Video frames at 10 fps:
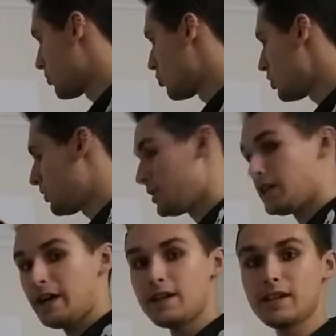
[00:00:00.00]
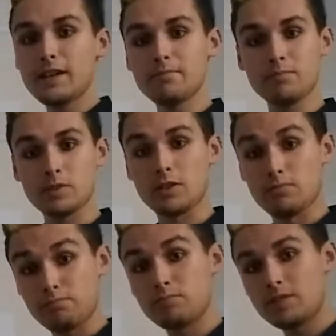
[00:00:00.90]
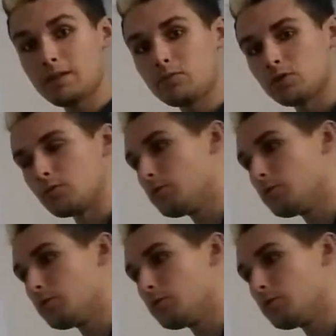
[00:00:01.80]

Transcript: from 1 to a again, so same sort of